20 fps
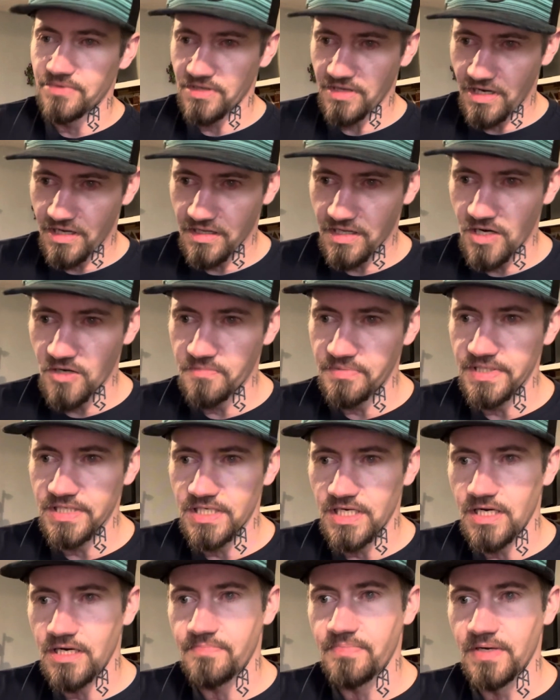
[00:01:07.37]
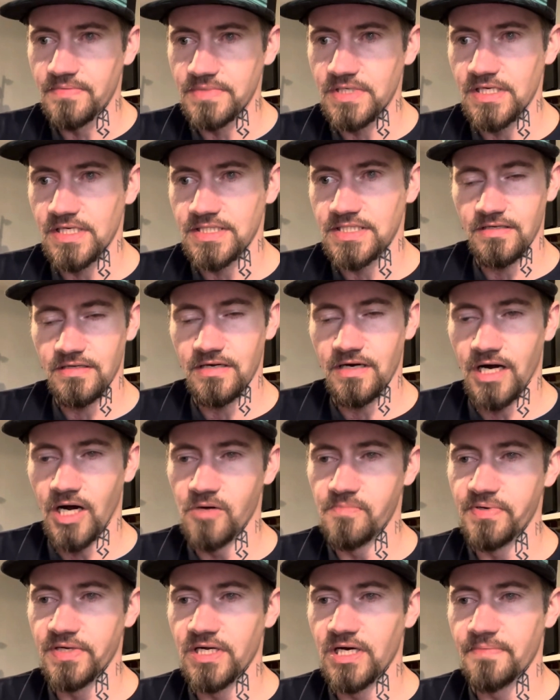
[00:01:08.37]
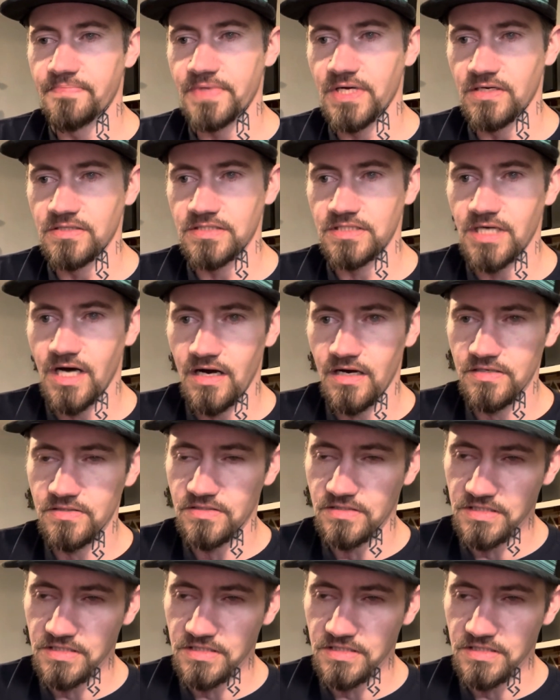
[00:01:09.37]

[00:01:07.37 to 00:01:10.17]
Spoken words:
all opened up, I'm gonna open up those dongles,